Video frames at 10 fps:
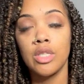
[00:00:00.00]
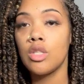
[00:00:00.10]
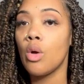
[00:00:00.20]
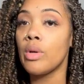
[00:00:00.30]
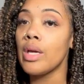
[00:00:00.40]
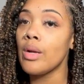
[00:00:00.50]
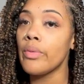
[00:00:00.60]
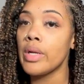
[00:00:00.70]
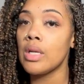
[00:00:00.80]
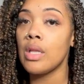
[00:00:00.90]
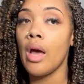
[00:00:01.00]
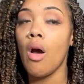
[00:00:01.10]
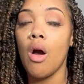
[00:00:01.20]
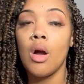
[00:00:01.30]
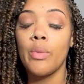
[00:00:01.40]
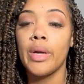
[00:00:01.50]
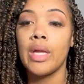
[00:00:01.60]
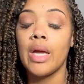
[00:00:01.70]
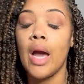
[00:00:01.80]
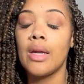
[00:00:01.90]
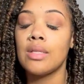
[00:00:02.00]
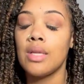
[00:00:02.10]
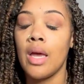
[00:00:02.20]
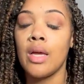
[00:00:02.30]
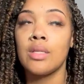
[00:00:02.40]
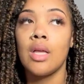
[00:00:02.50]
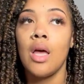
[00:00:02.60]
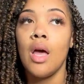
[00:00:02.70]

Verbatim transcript: So getting rid of that already kind of takes